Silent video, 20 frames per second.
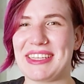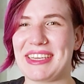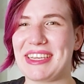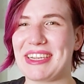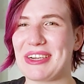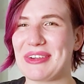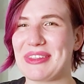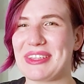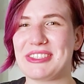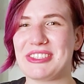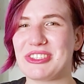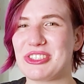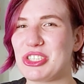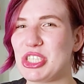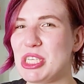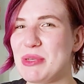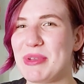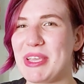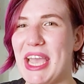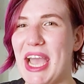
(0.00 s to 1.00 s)
Like, are they just
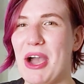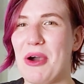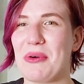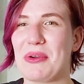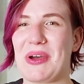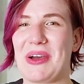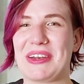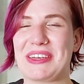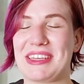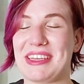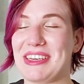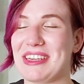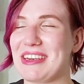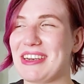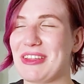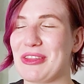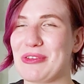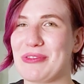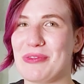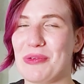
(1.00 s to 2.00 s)
cheaping out on getting
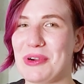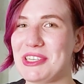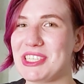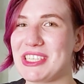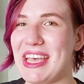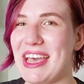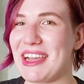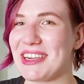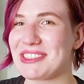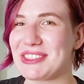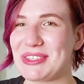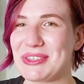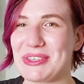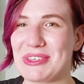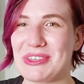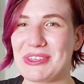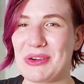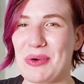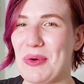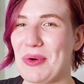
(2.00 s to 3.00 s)
another voice
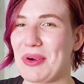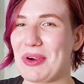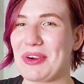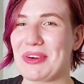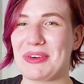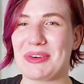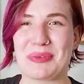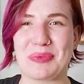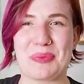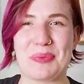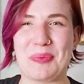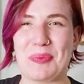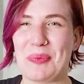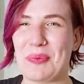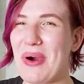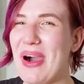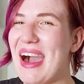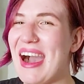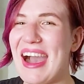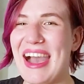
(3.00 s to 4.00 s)
actor, or
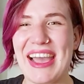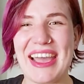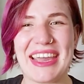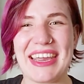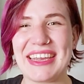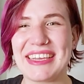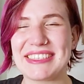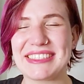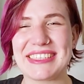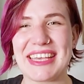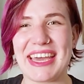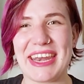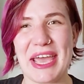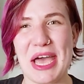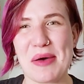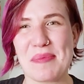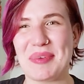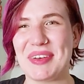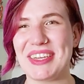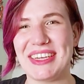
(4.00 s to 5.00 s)
why is that
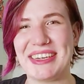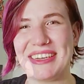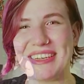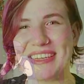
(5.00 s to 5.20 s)
happening?